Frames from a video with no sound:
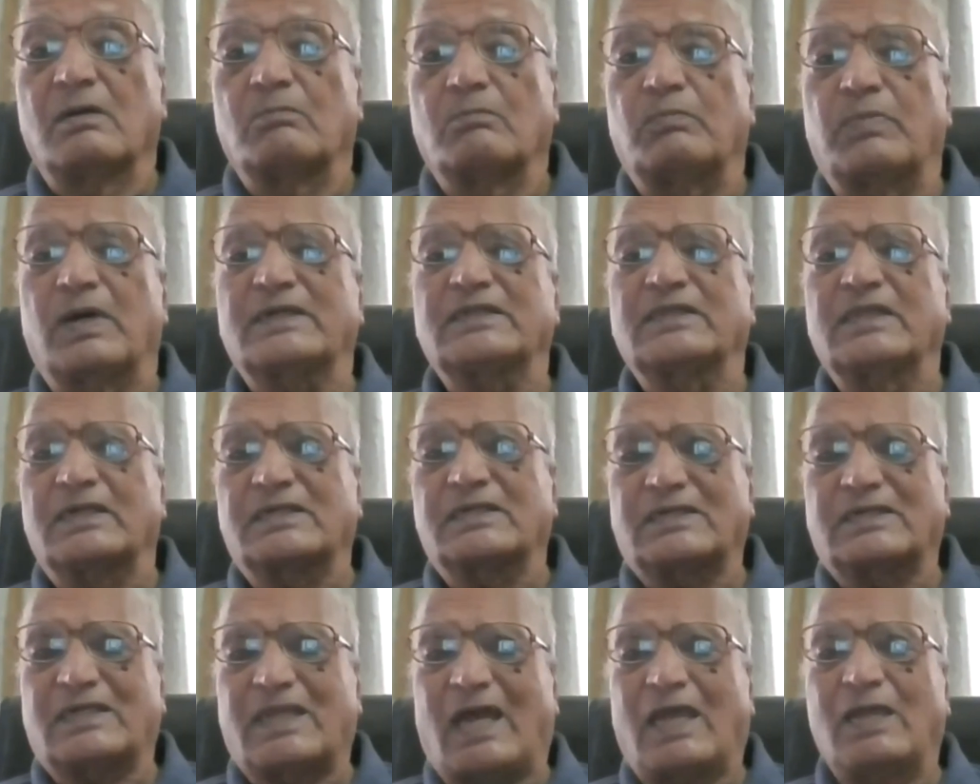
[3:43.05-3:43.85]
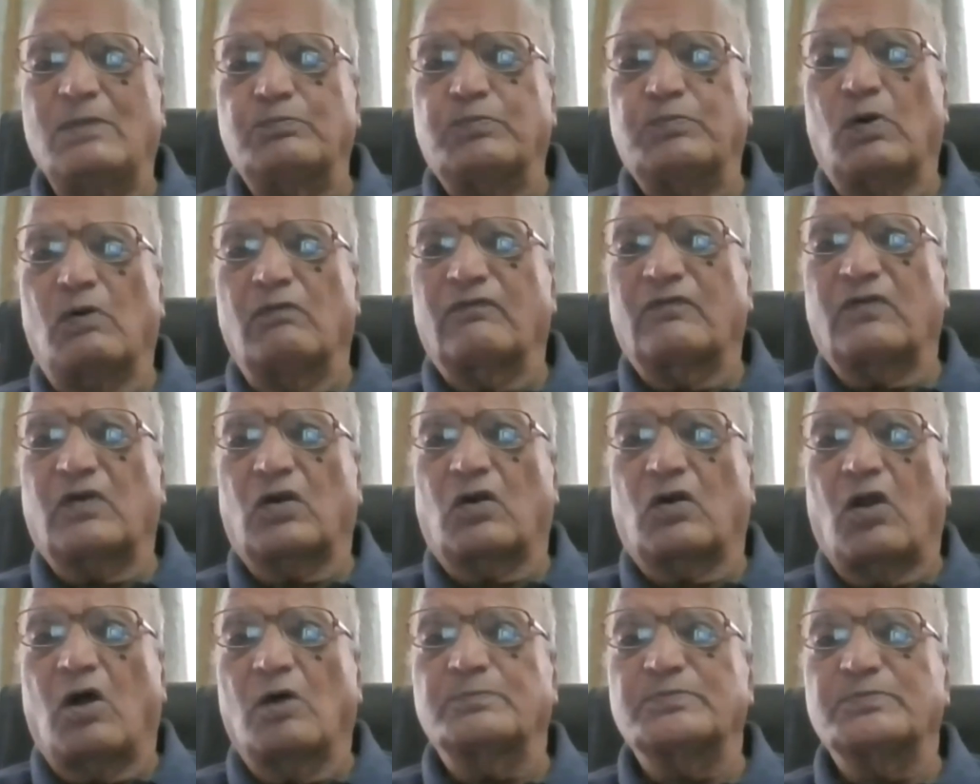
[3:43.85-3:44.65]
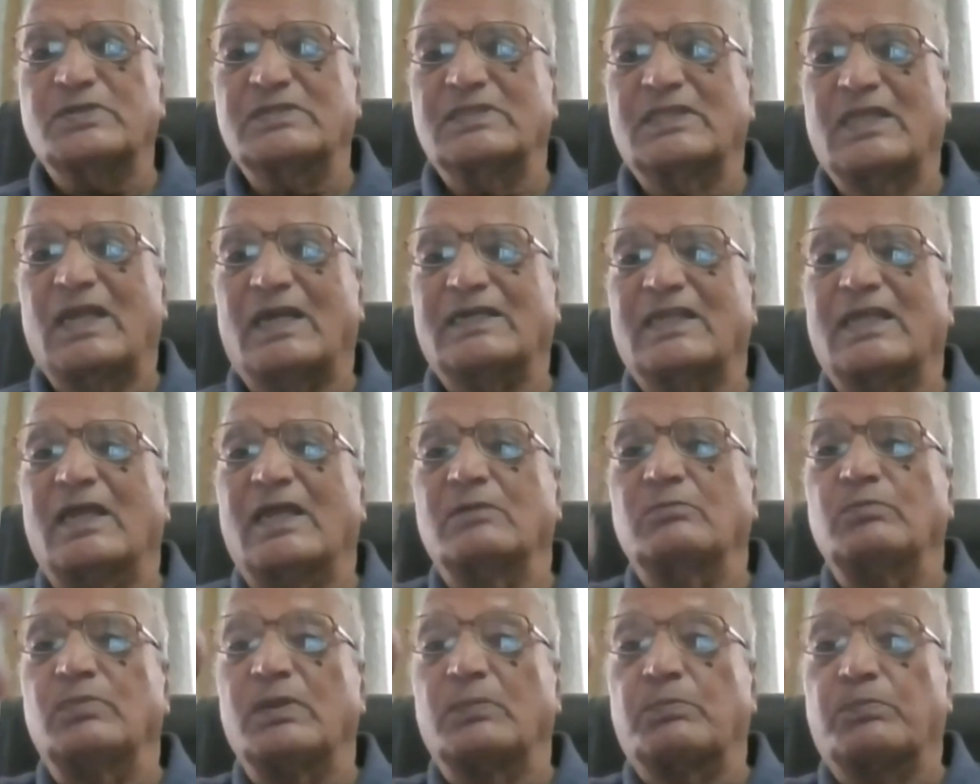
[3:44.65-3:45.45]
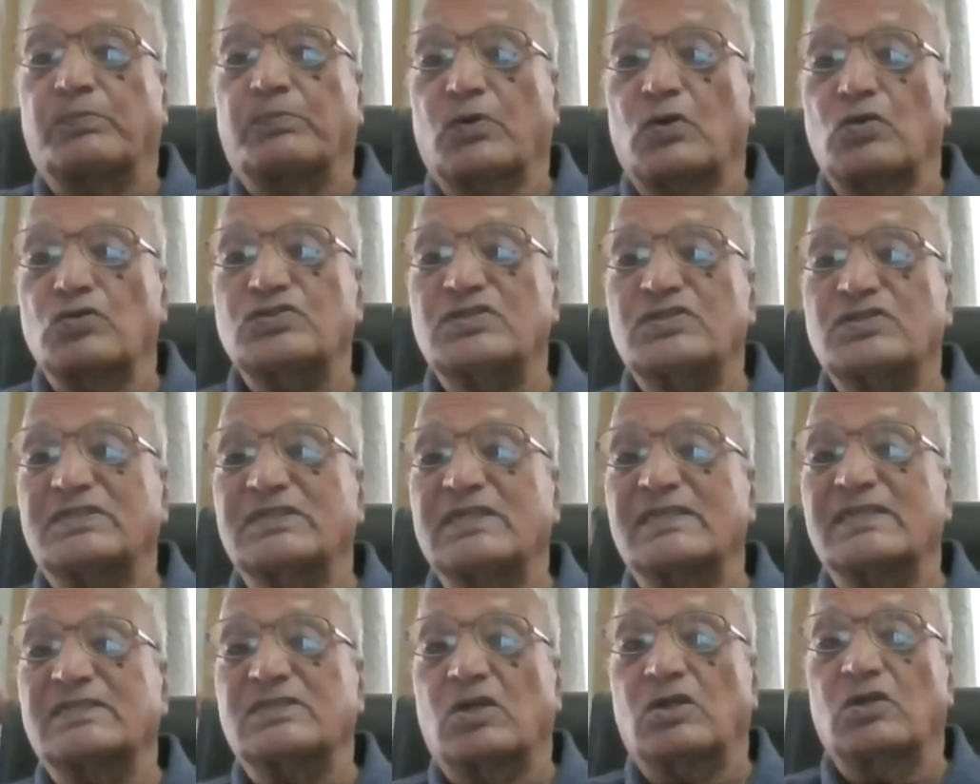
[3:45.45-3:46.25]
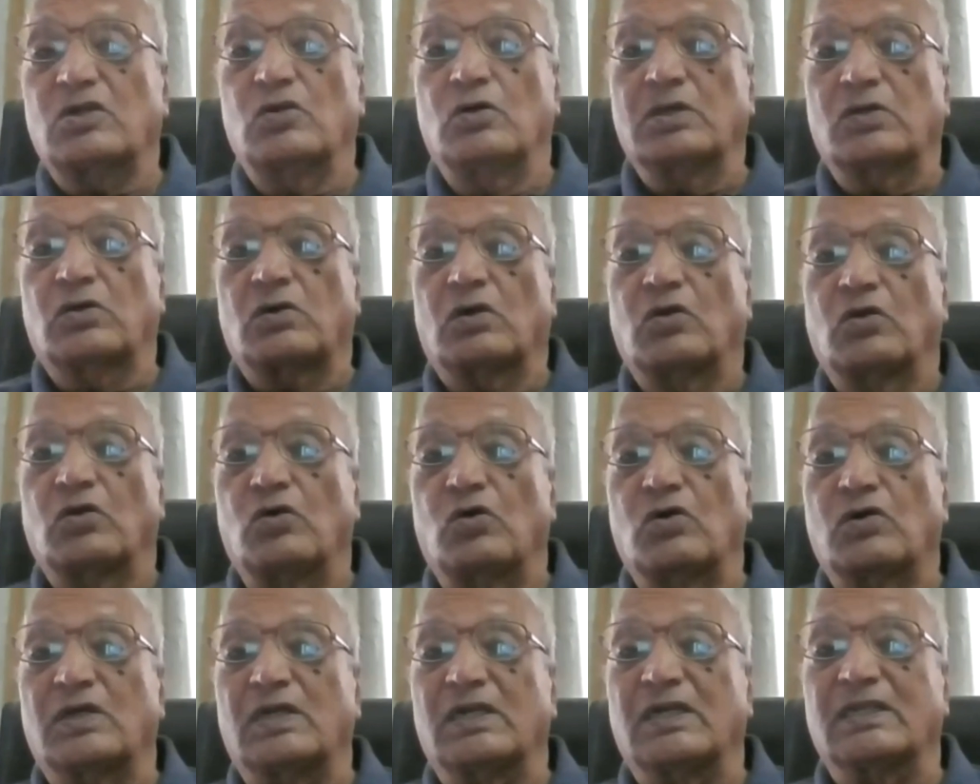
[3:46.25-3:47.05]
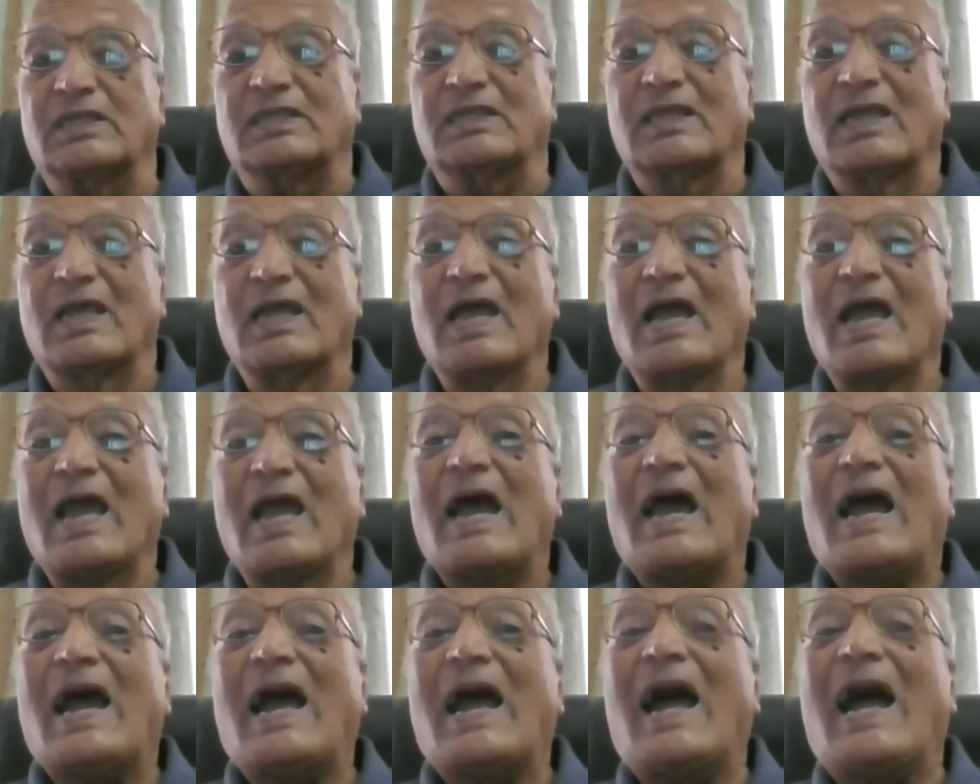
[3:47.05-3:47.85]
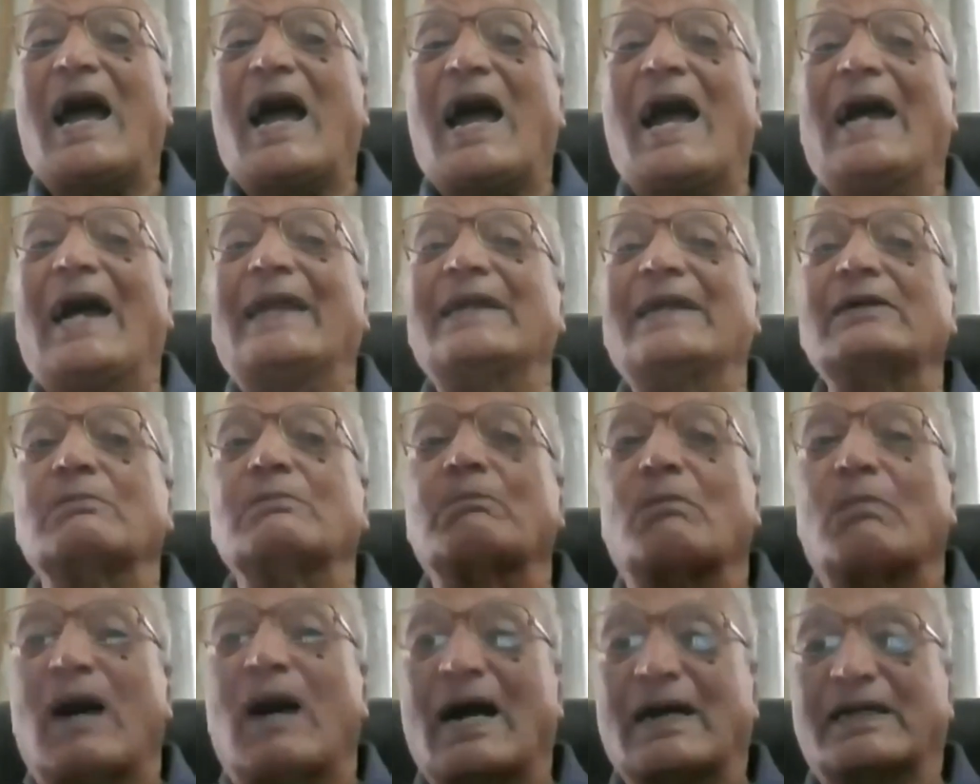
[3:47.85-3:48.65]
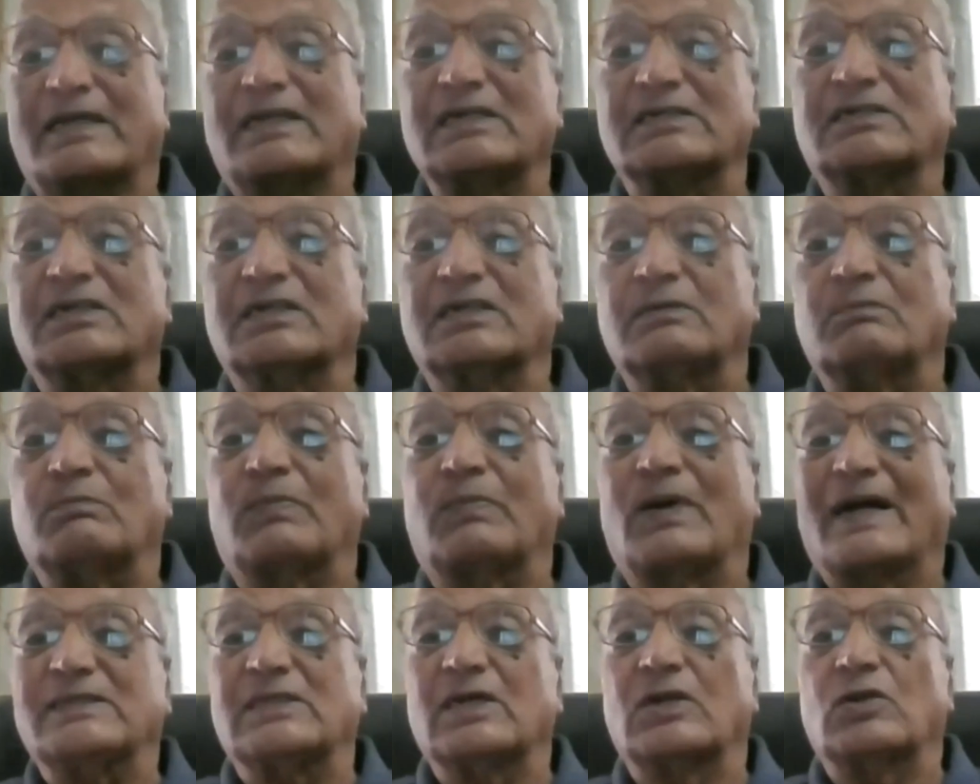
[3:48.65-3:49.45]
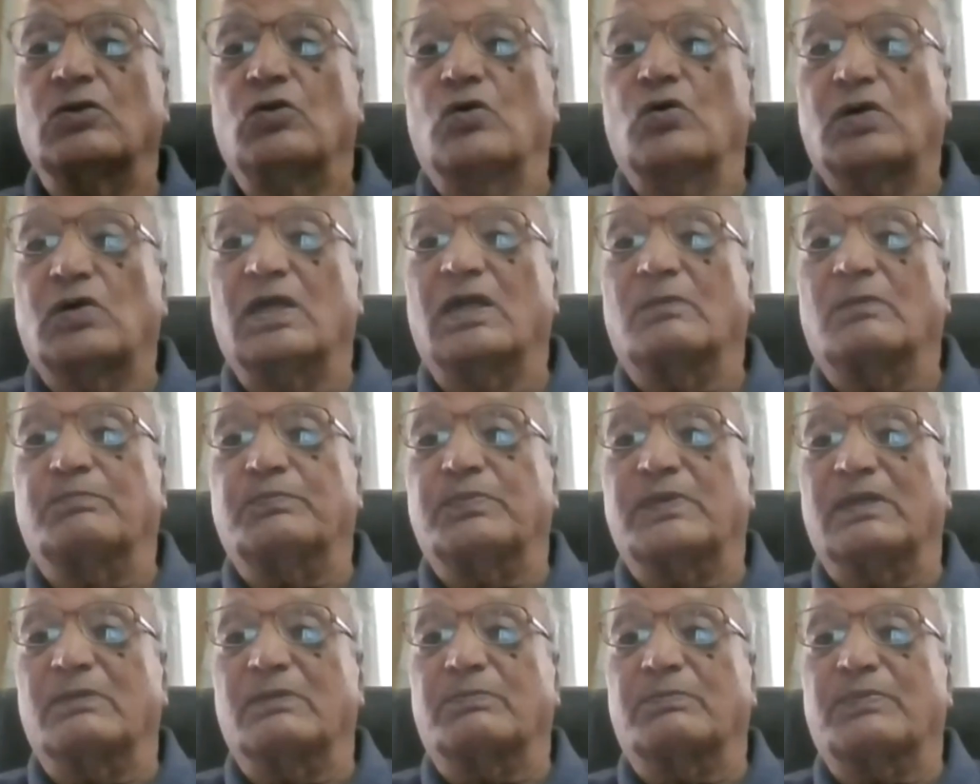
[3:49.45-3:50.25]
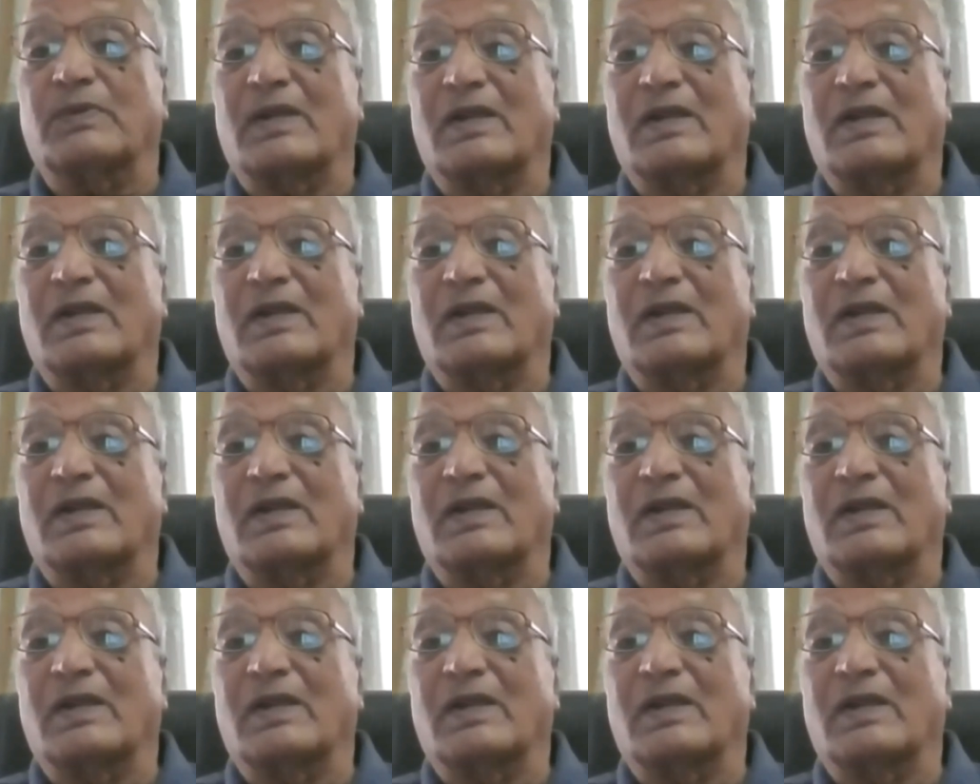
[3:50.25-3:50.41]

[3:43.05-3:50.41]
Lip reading: But the type of crops that can be processed locally and marketed by the local people.